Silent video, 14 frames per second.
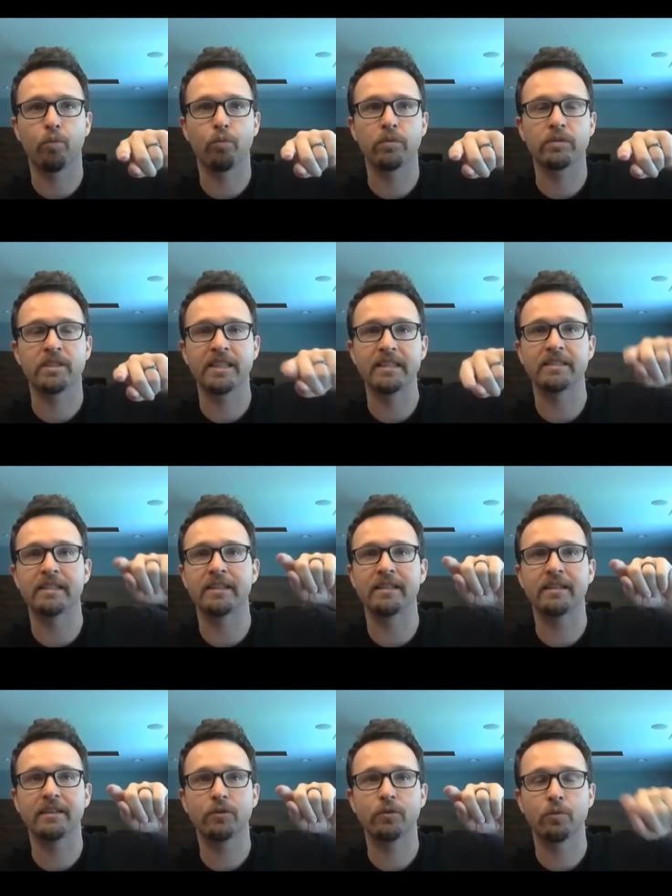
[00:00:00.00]
seasoned
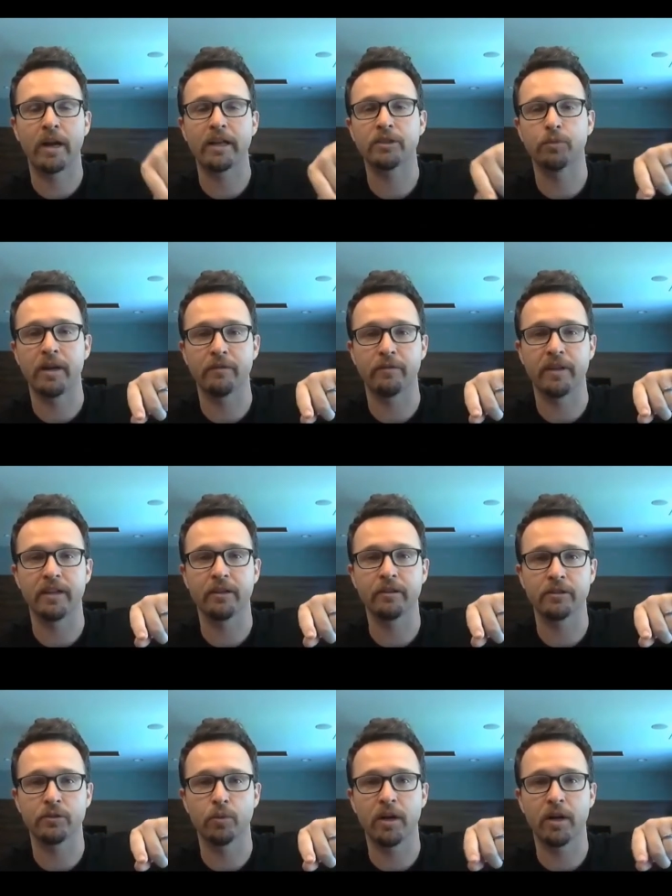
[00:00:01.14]
rice wine vinegar
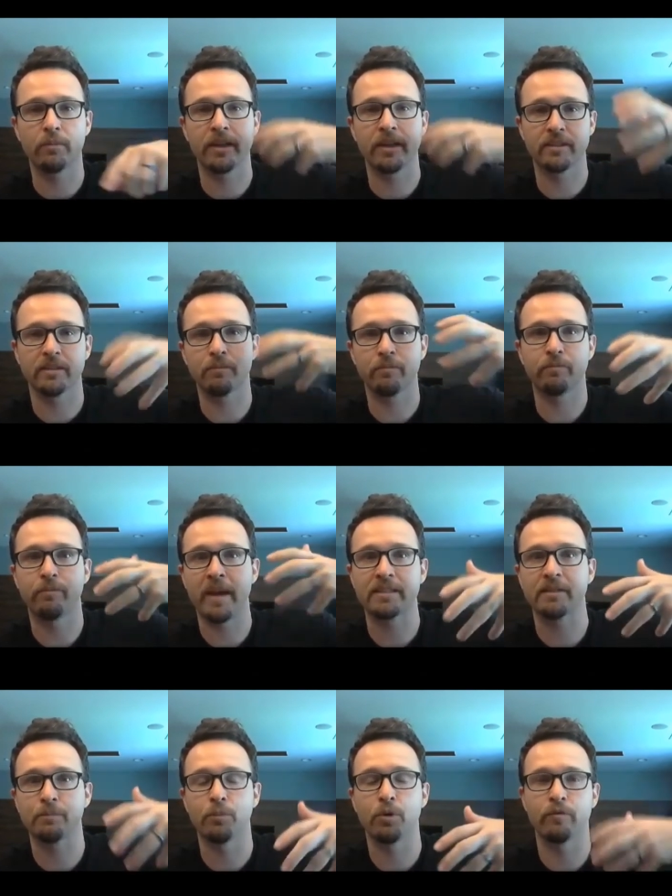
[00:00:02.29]
as well, because it makes
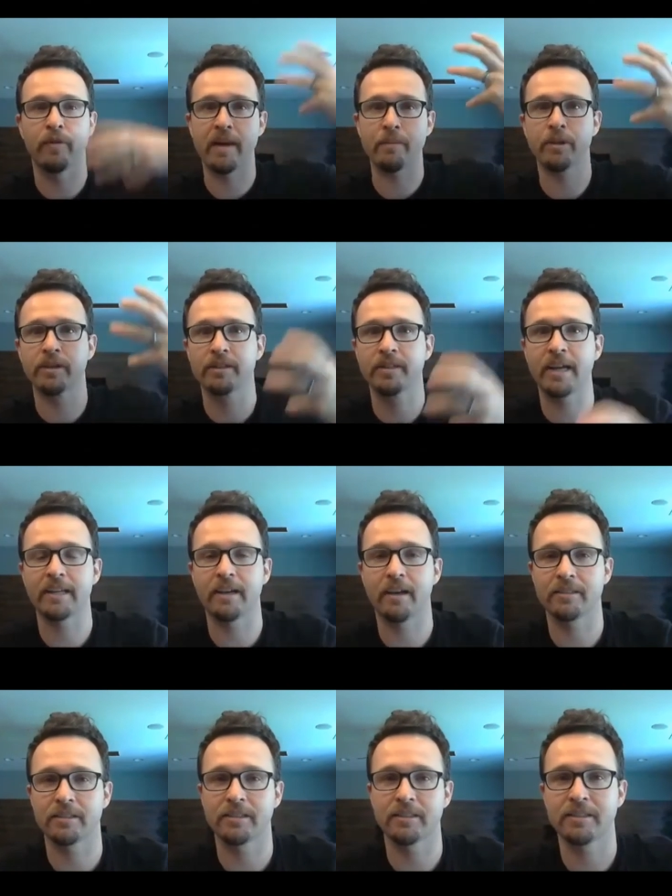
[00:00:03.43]
it more vibrant and kind of
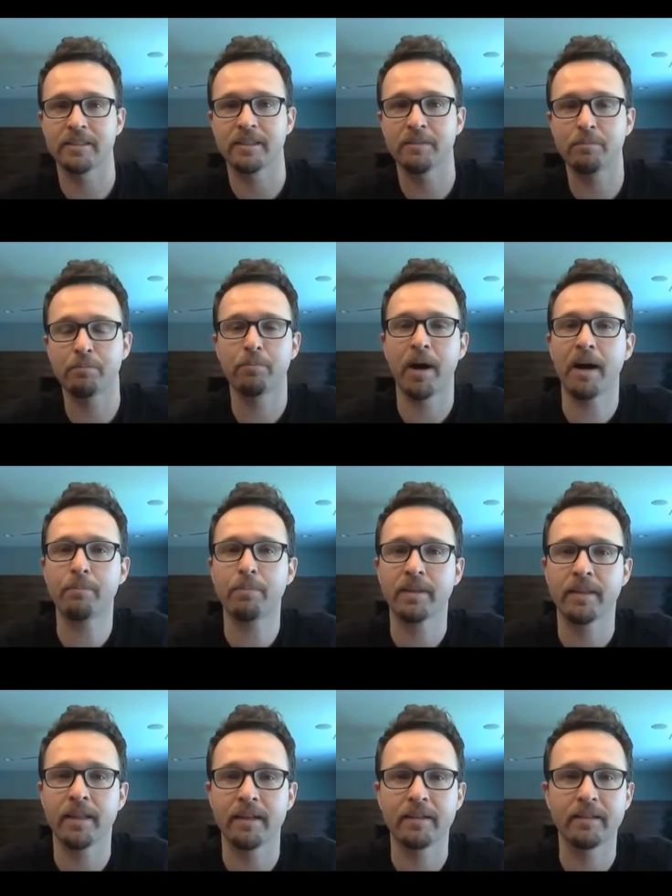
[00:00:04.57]
causes it to pop. And
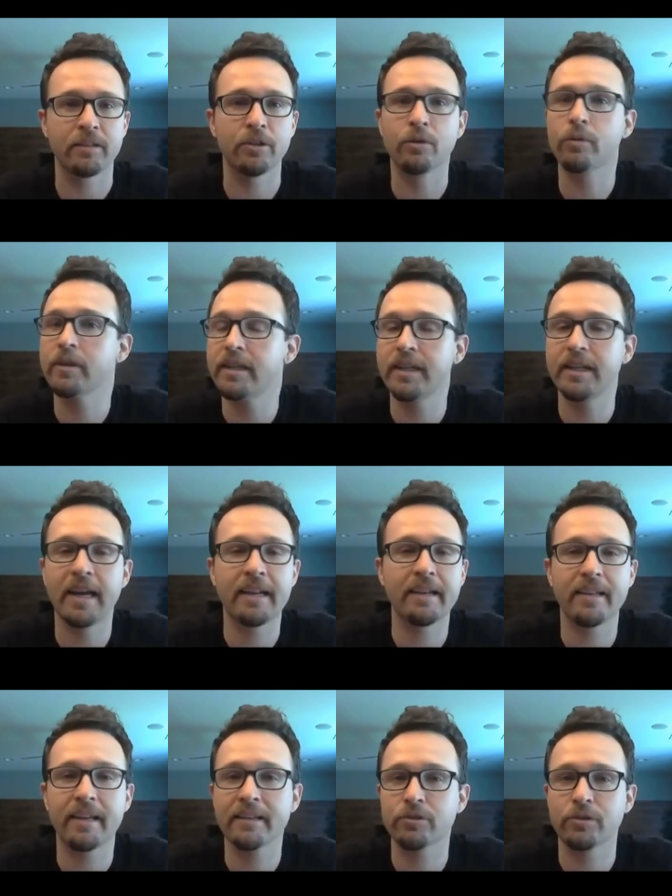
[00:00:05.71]
then you don't really need to add
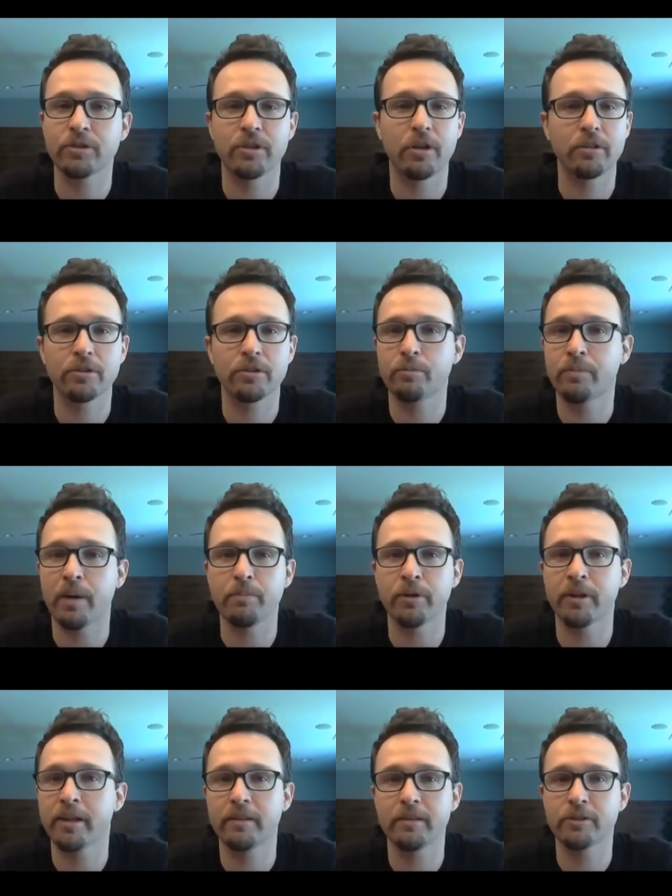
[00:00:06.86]
any extra salt or pepper or
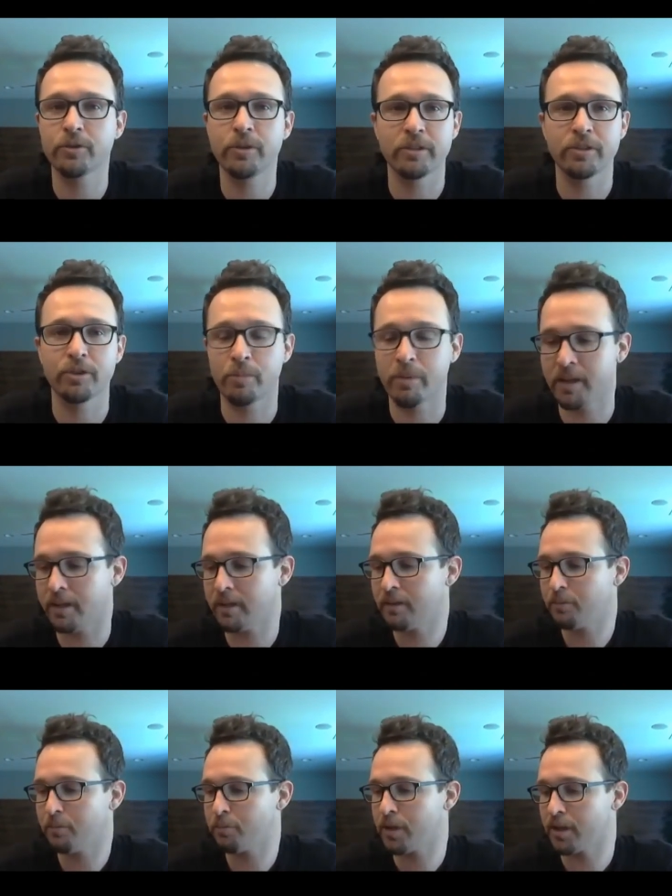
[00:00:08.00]
anything to it. It should be a
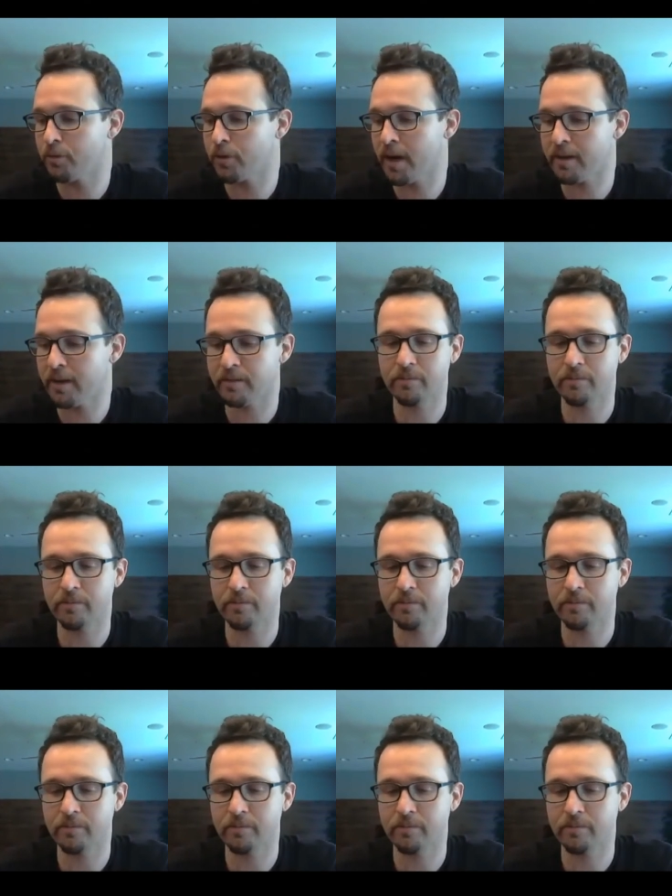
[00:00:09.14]
pretty great